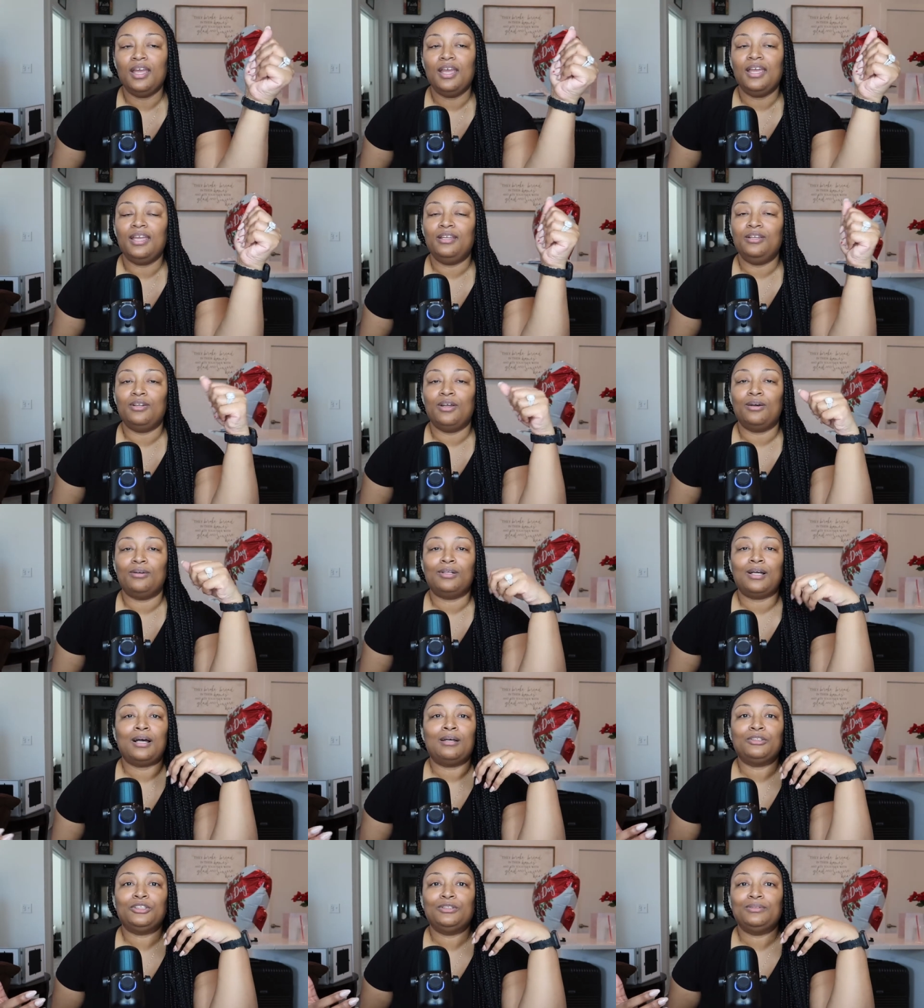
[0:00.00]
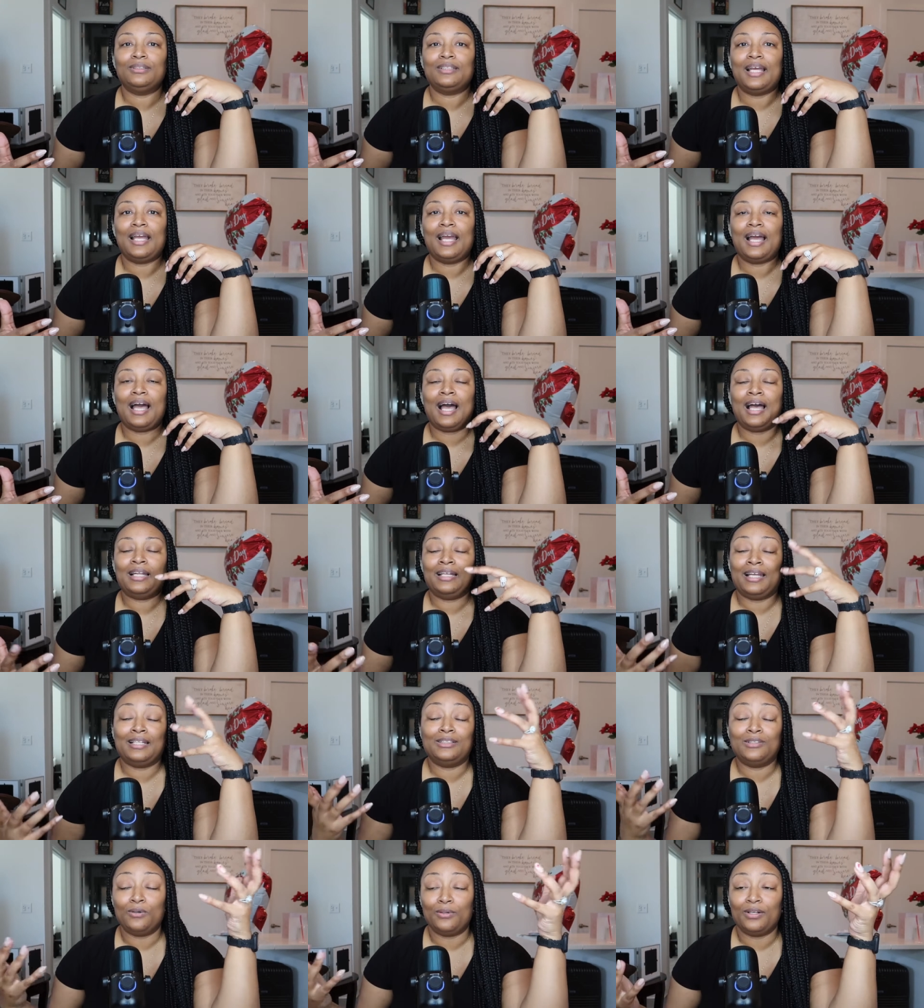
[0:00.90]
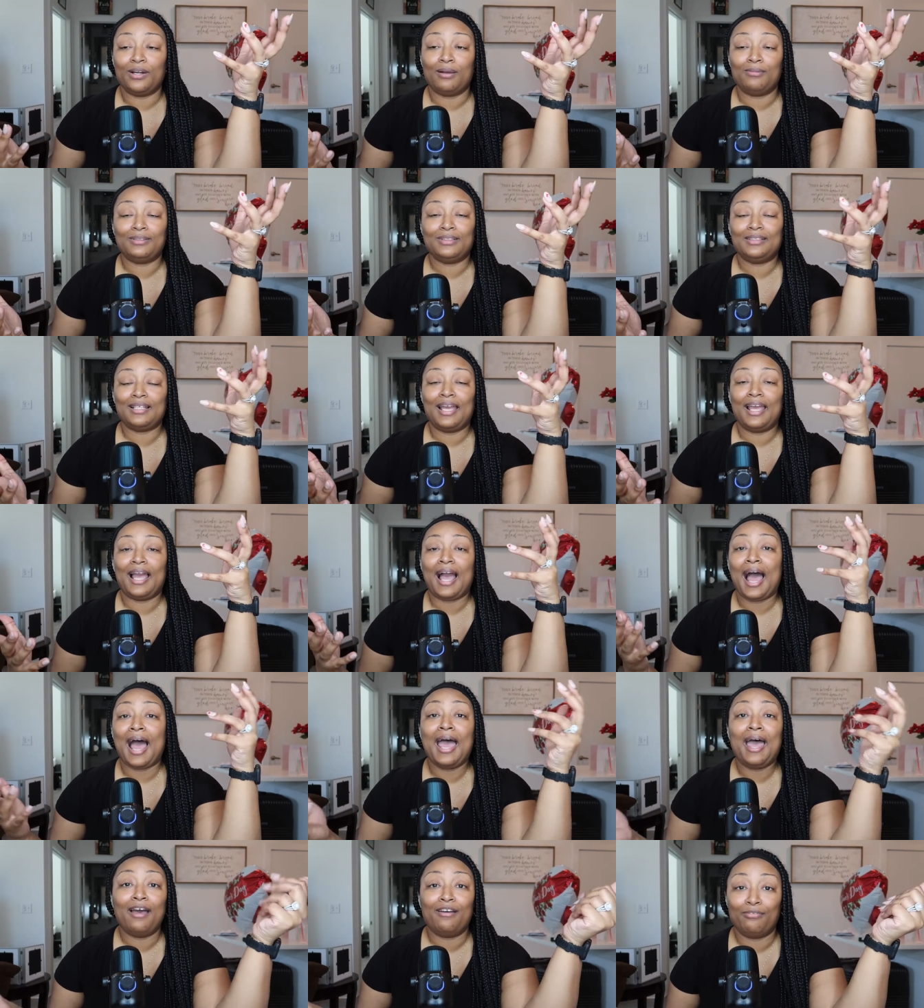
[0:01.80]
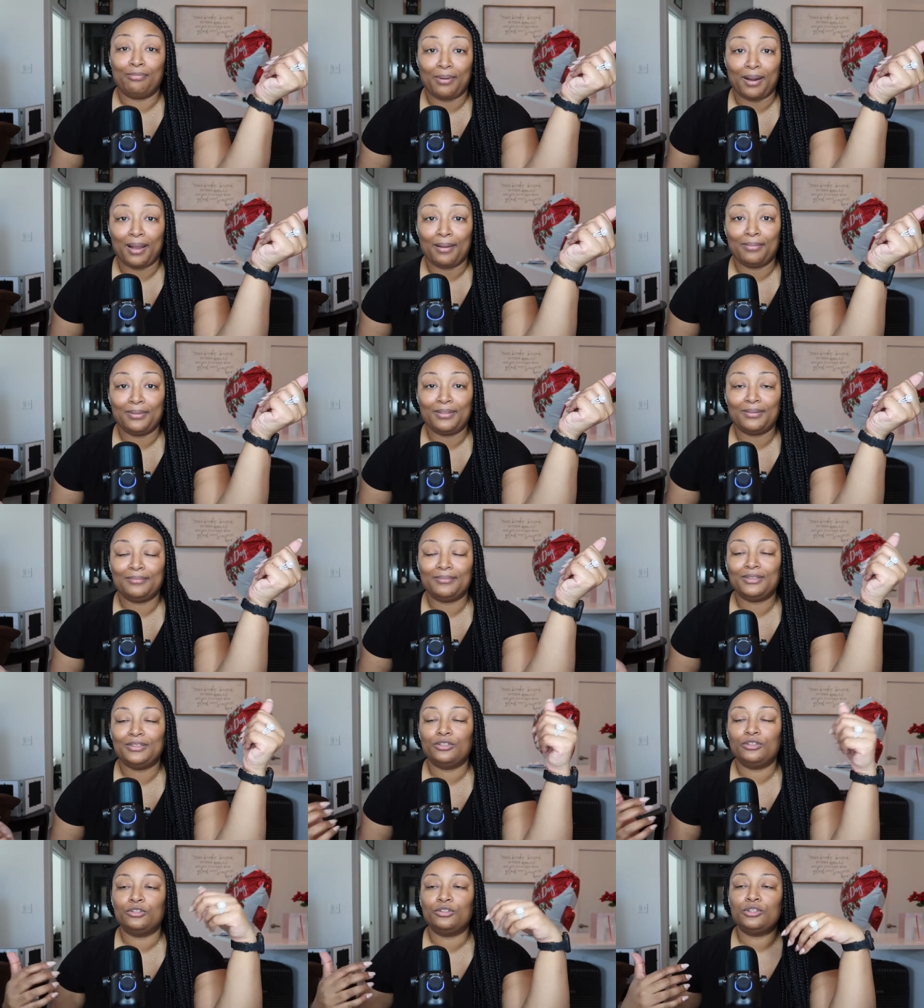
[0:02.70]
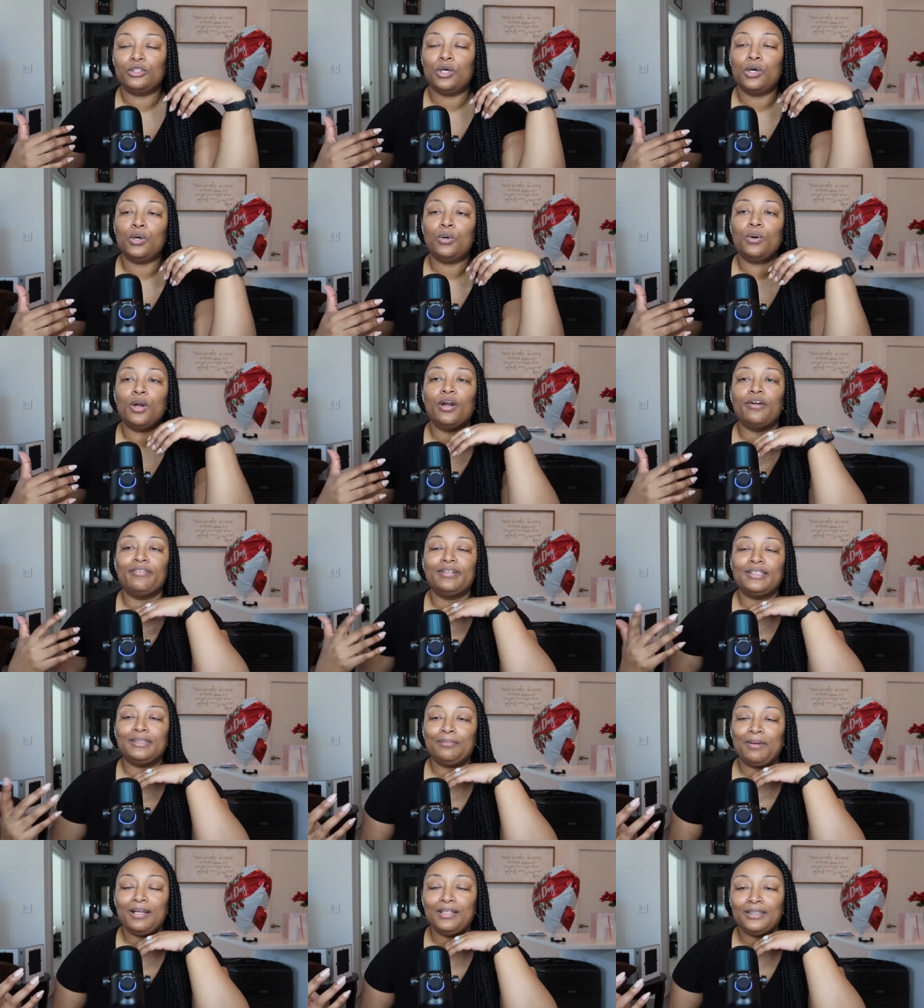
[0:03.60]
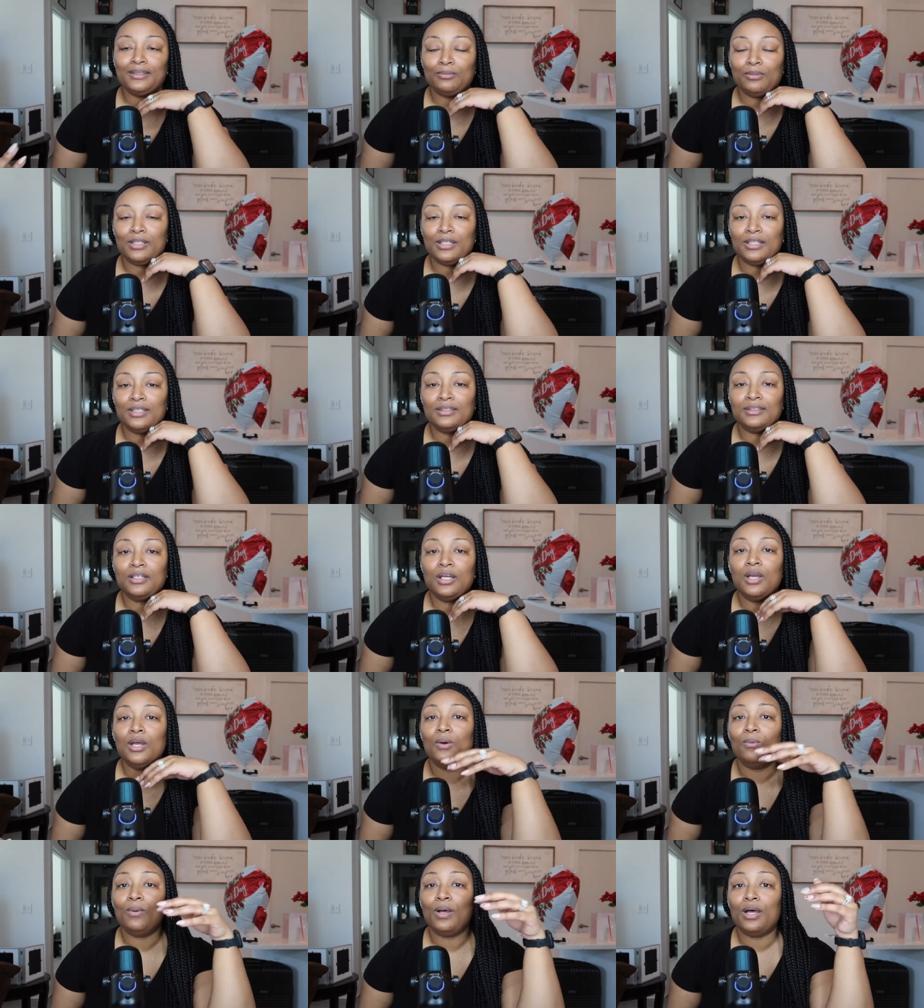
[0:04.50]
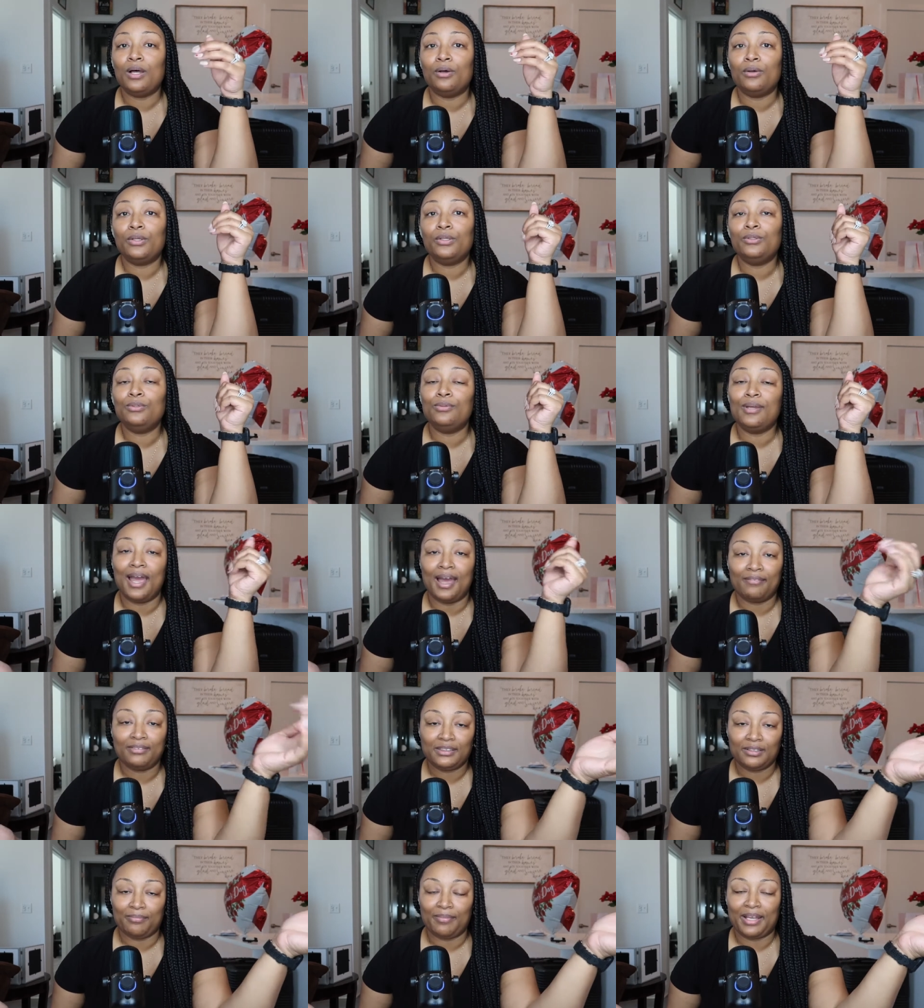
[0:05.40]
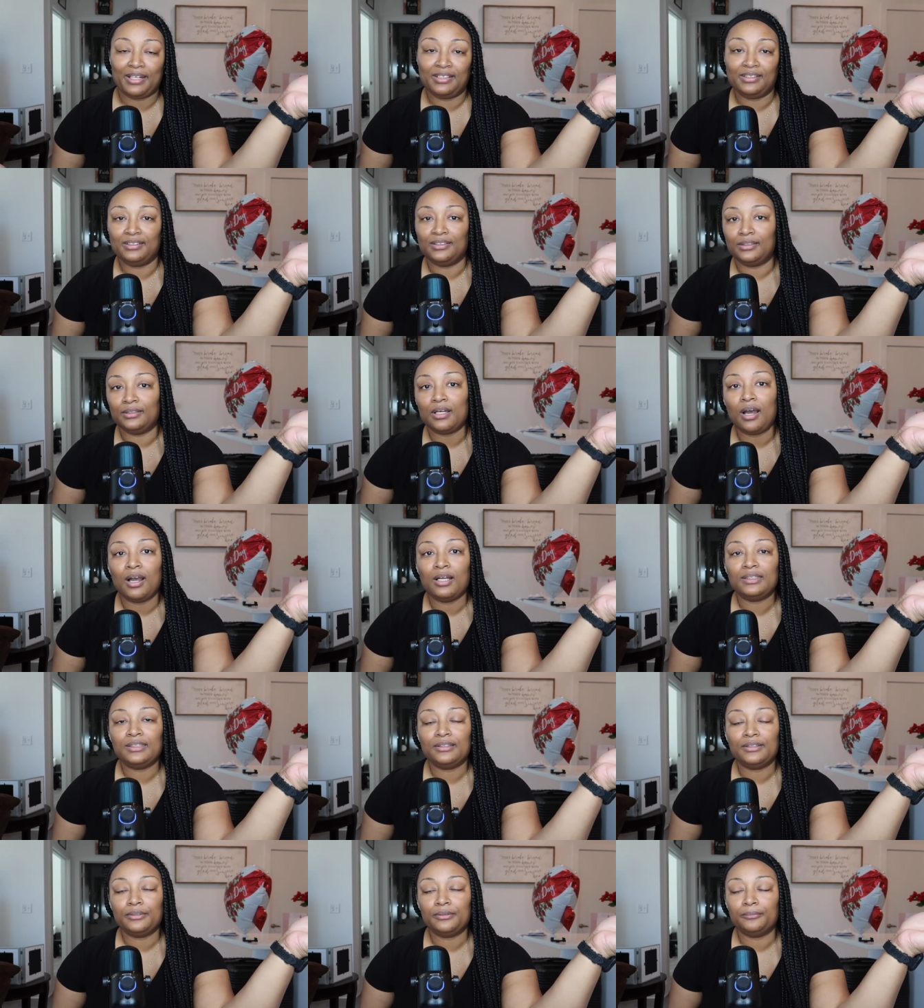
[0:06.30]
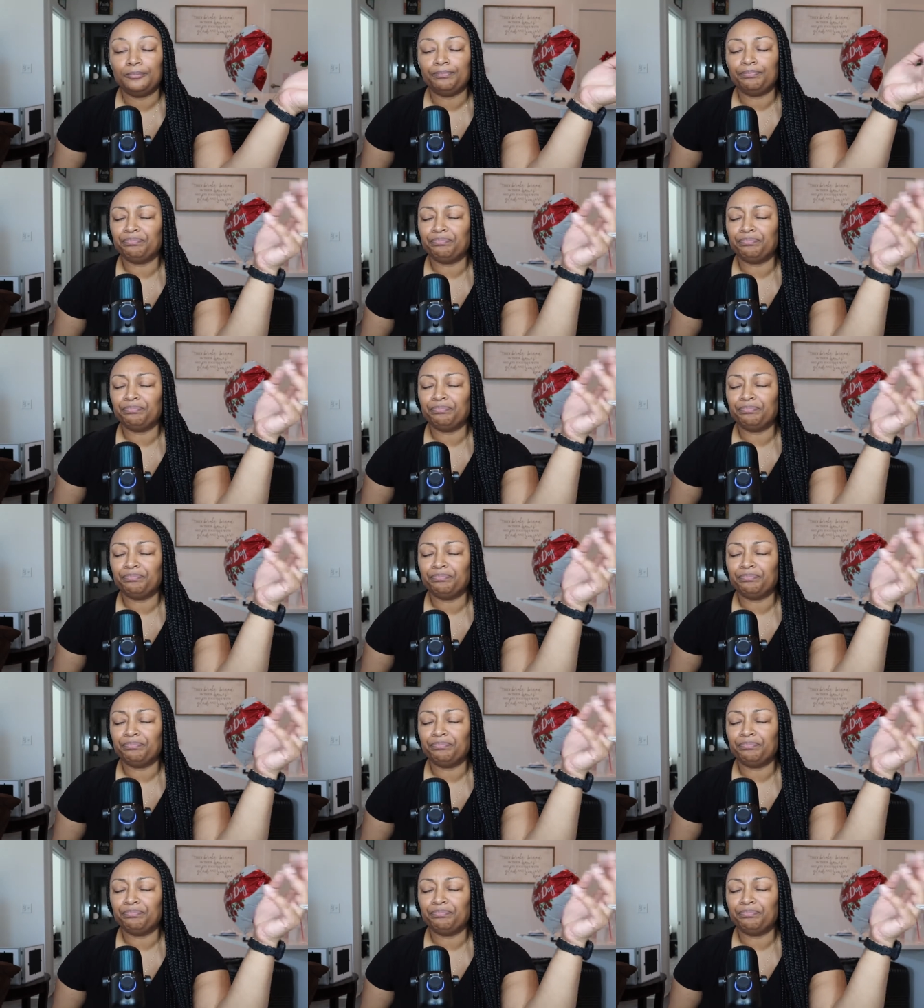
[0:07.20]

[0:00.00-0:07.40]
You know, I, she was like, and I told her, I was like, I have problems. So her response was, well, you have somebody to talk to.